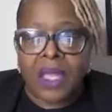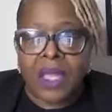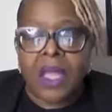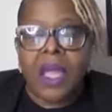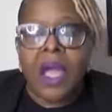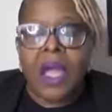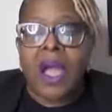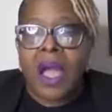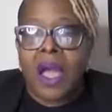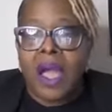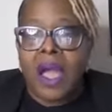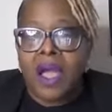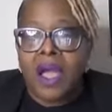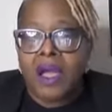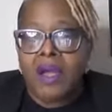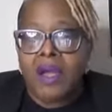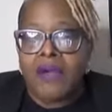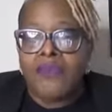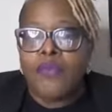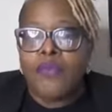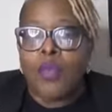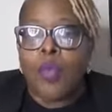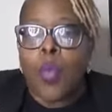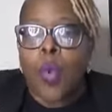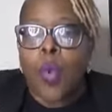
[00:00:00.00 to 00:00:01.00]

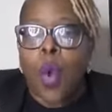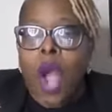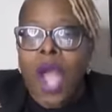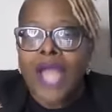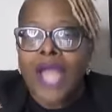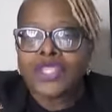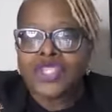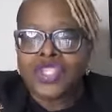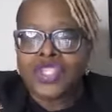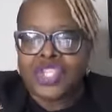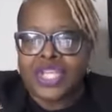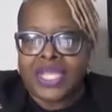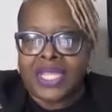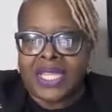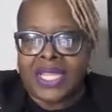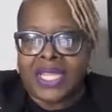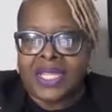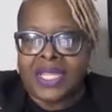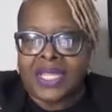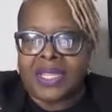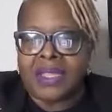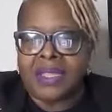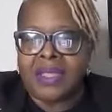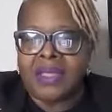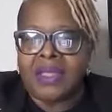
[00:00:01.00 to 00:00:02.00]
of
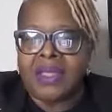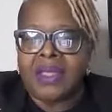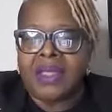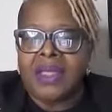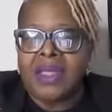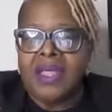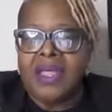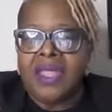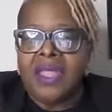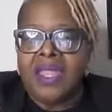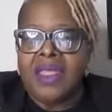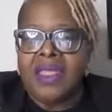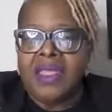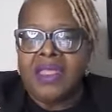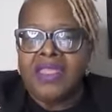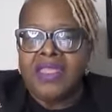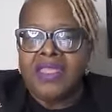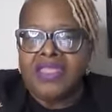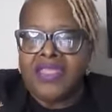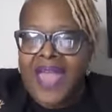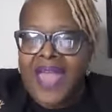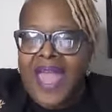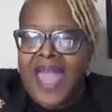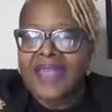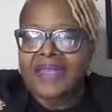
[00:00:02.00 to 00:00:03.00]
watching
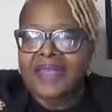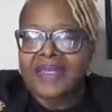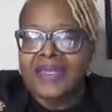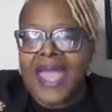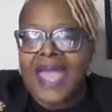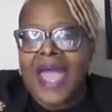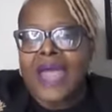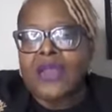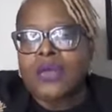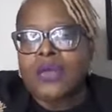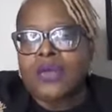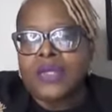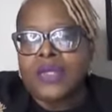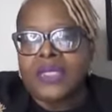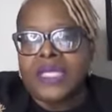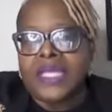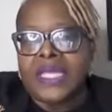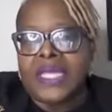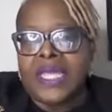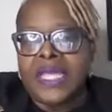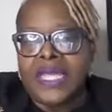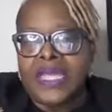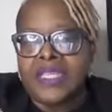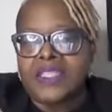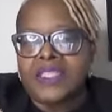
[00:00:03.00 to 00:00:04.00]
that, not only
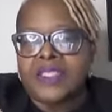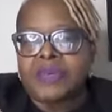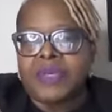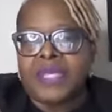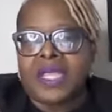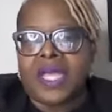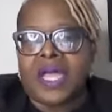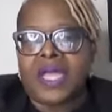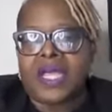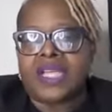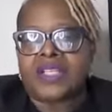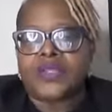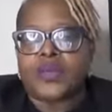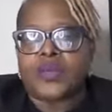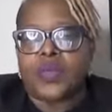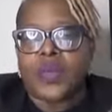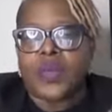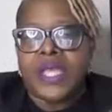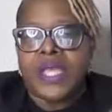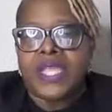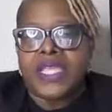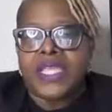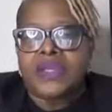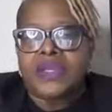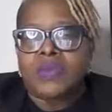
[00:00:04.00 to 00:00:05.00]
his, because
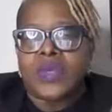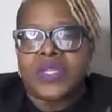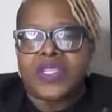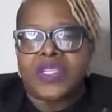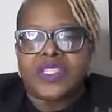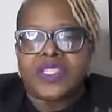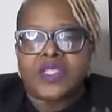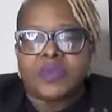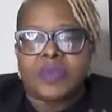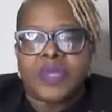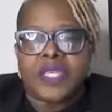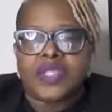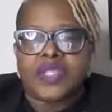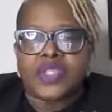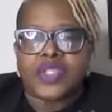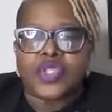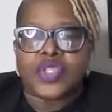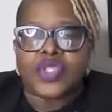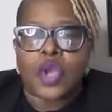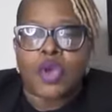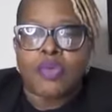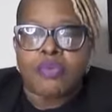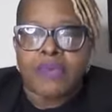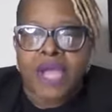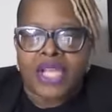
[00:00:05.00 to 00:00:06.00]
we speak
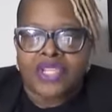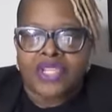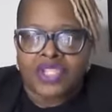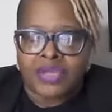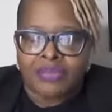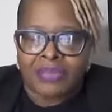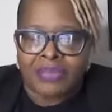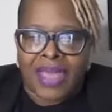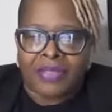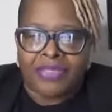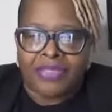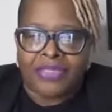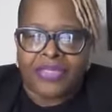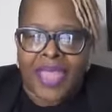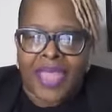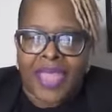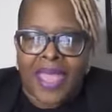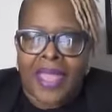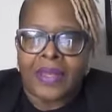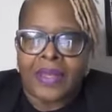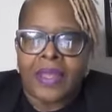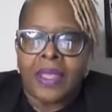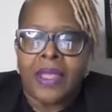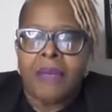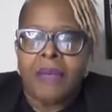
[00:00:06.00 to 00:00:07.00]
so much about
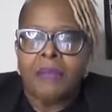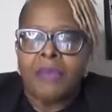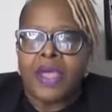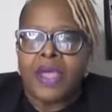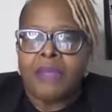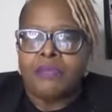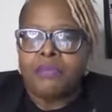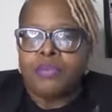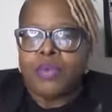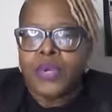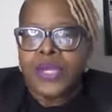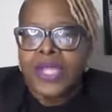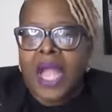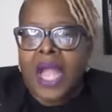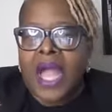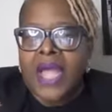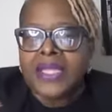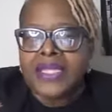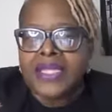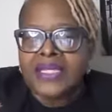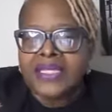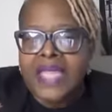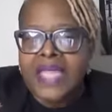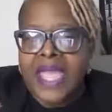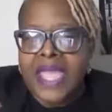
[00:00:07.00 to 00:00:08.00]
that, but
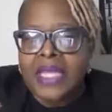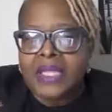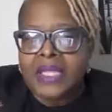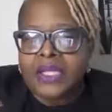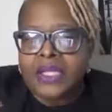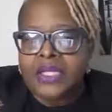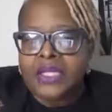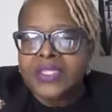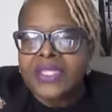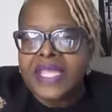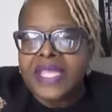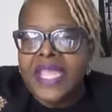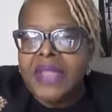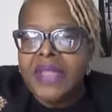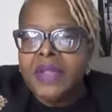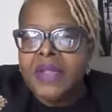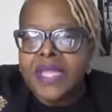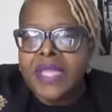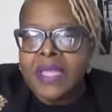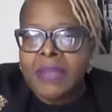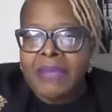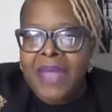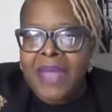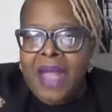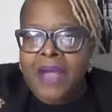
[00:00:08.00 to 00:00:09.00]
Breonna Taylor's
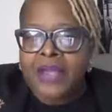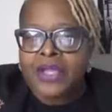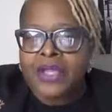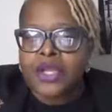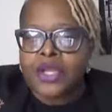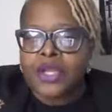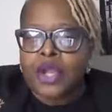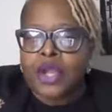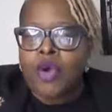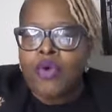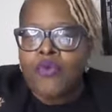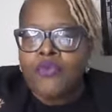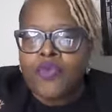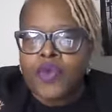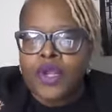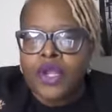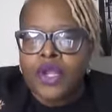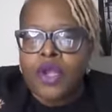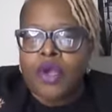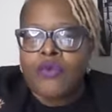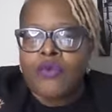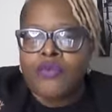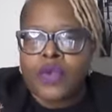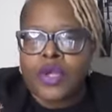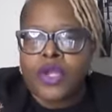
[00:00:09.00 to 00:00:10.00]
hearing about it over and
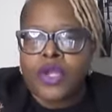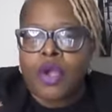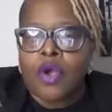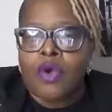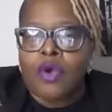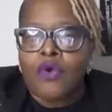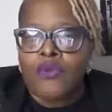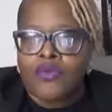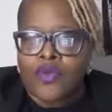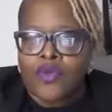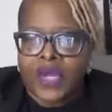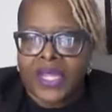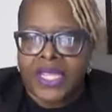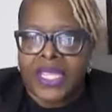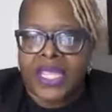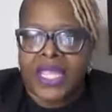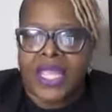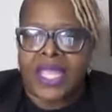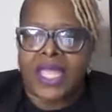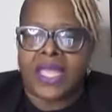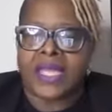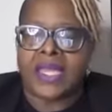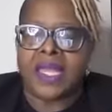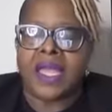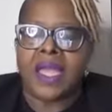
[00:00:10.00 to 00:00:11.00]
over and over
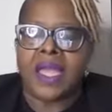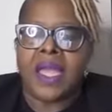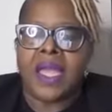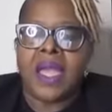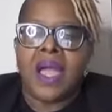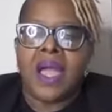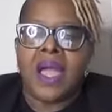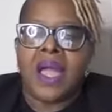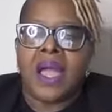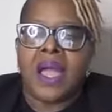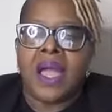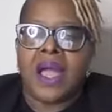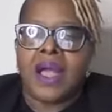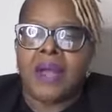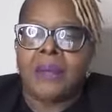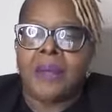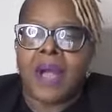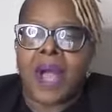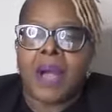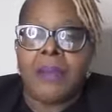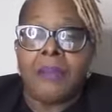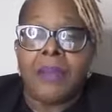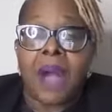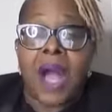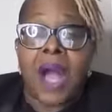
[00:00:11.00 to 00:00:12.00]
again.
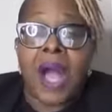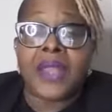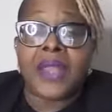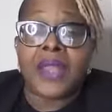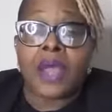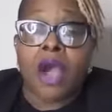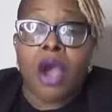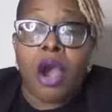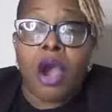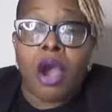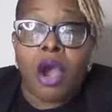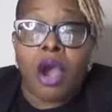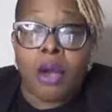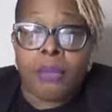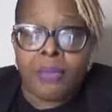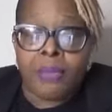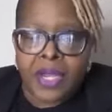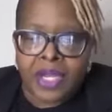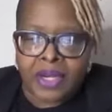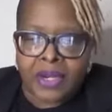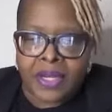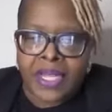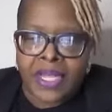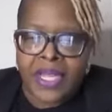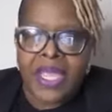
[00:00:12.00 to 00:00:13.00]
Ahmaud
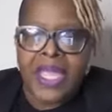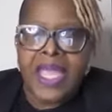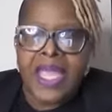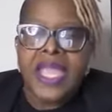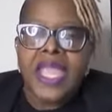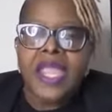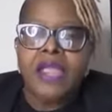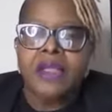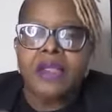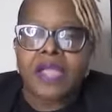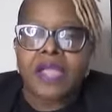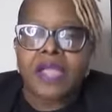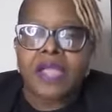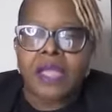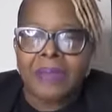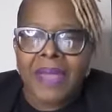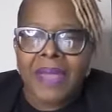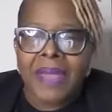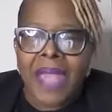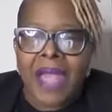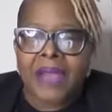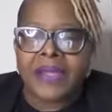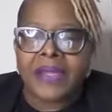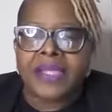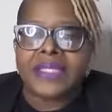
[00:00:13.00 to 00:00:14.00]
Arbery hearing
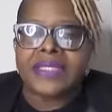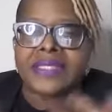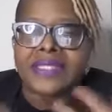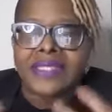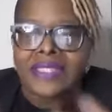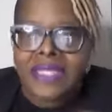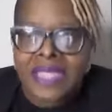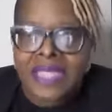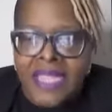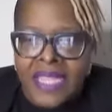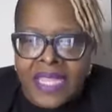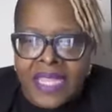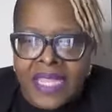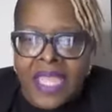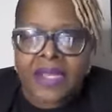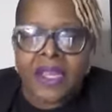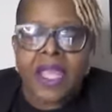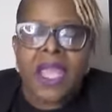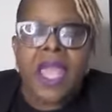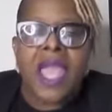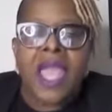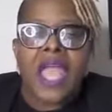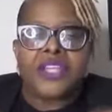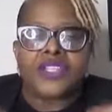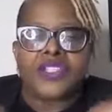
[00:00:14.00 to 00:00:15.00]
about it, seeing it.
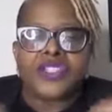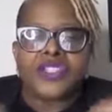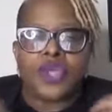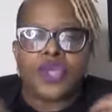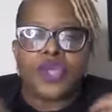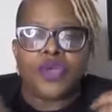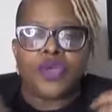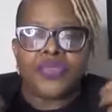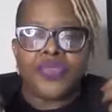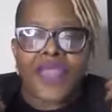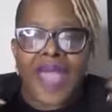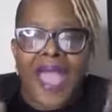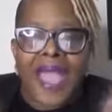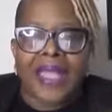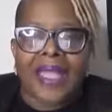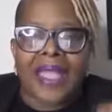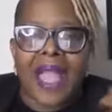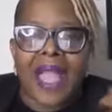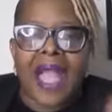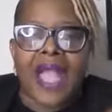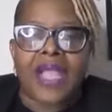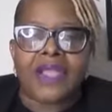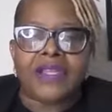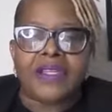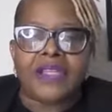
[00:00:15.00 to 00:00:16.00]
And so that
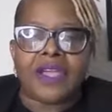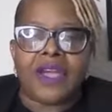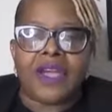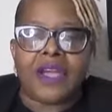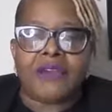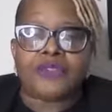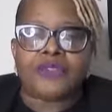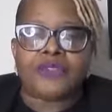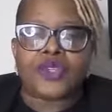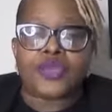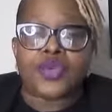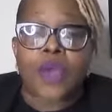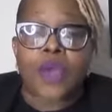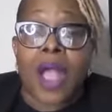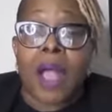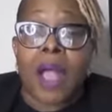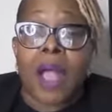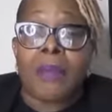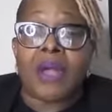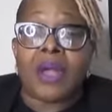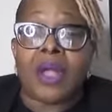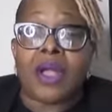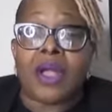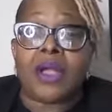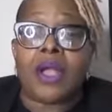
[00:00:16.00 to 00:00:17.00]
kind of
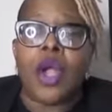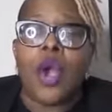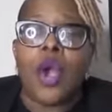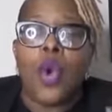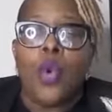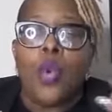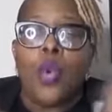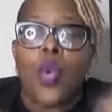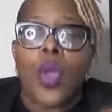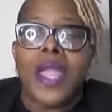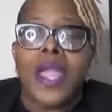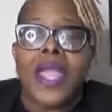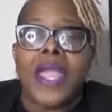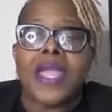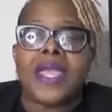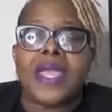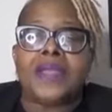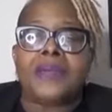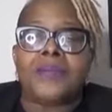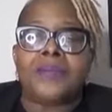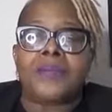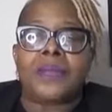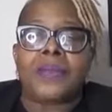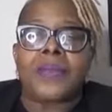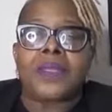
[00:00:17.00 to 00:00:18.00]
trauma,
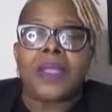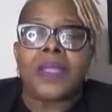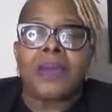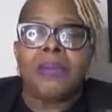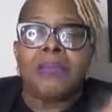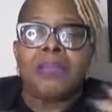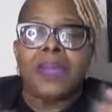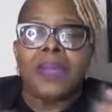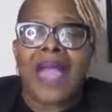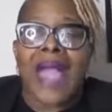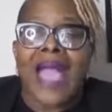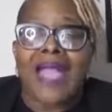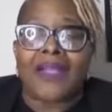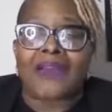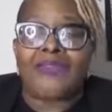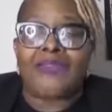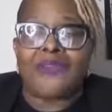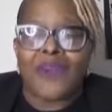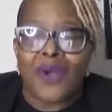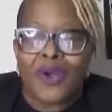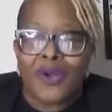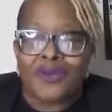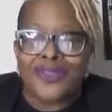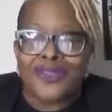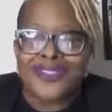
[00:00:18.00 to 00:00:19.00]
when Black
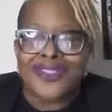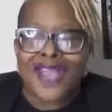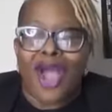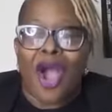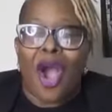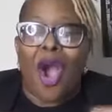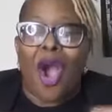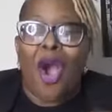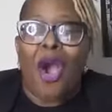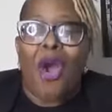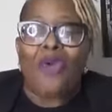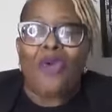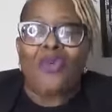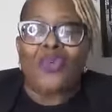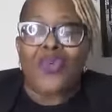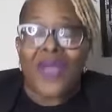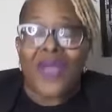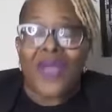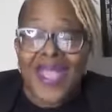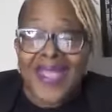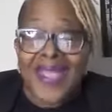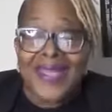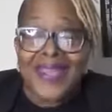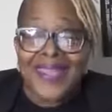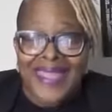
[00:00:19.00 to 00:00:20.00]
folks
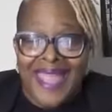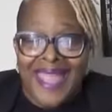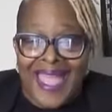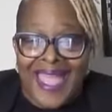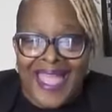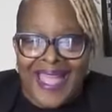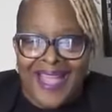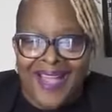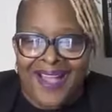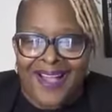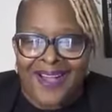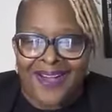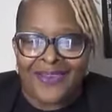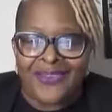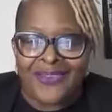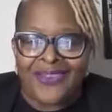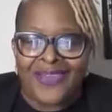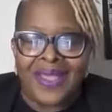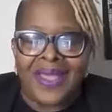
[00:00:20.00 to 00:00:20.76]
already have